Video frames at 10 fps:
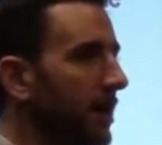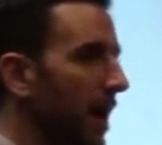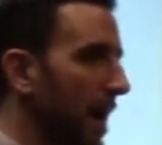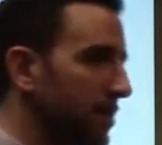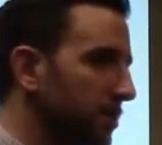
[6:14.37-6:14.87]

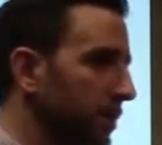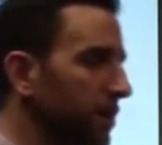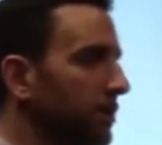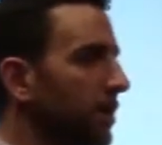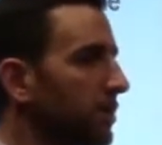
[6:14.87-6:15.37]
has to
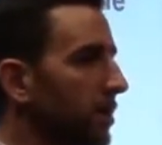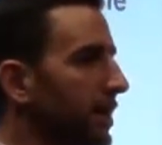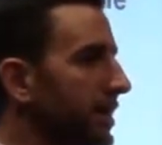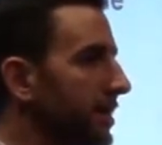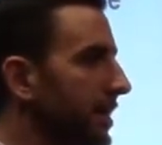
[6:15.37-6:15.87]
include those
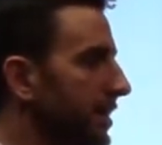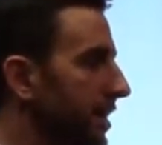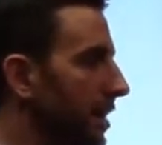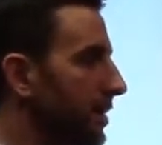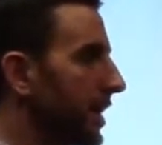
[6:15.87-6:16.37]
earnings in
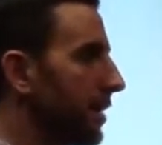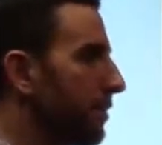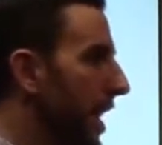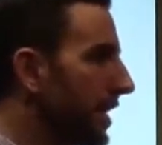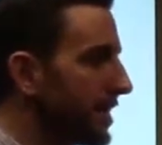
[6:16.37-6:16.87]
income, and they
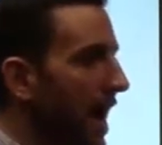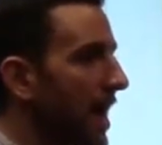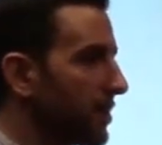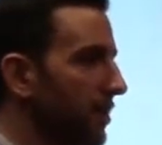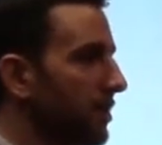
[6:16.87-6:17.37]
pay
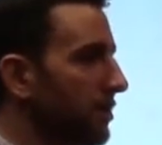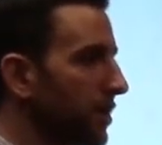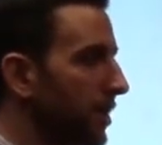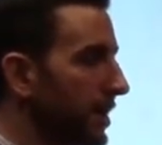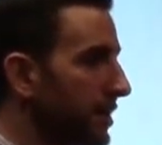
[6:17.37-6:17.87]
tax on those
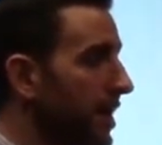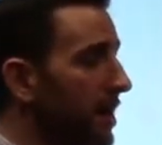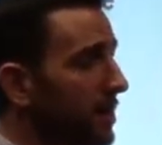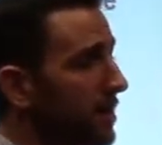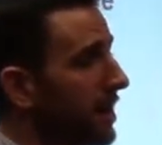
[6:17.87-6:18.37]
earnings.
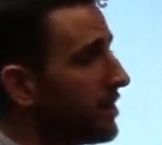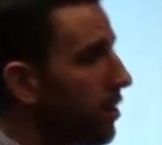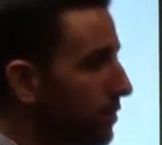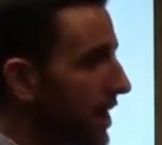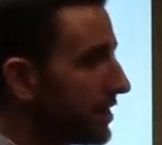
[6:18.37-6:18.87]
They don't pay